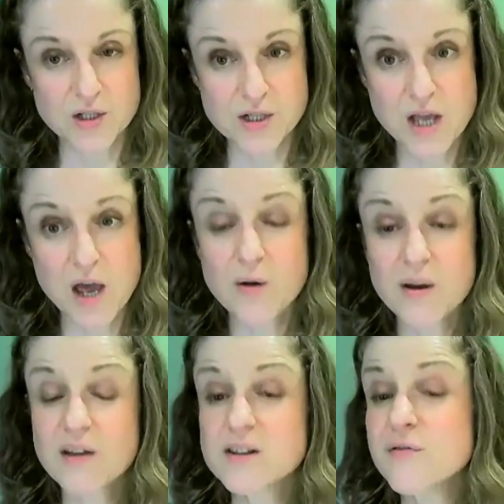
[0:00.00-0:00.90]

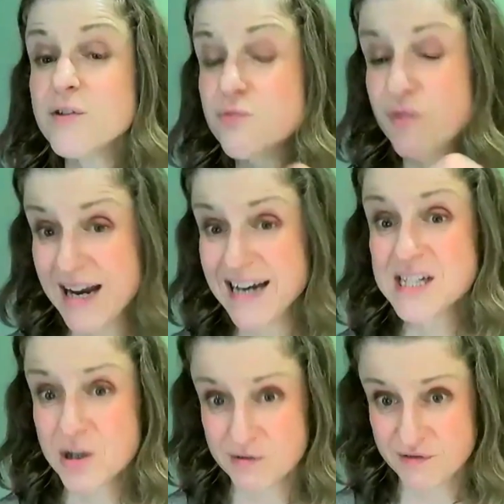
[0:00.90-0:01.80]
So, because if you
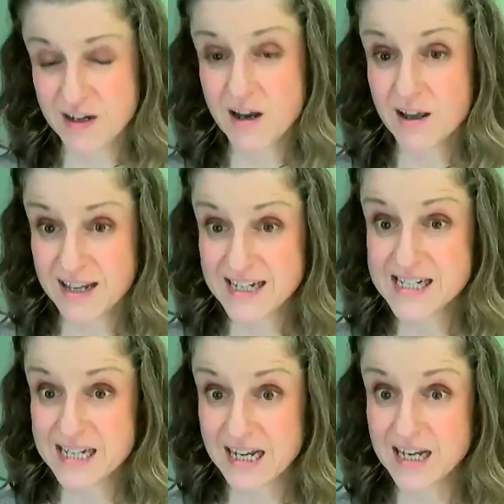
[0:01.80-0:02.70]
really don't feel like
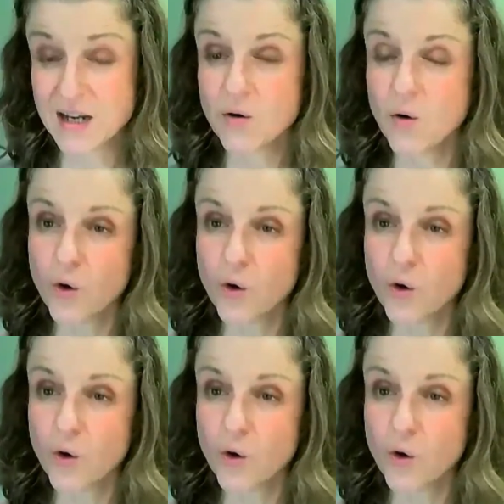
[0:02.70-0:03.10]
eating,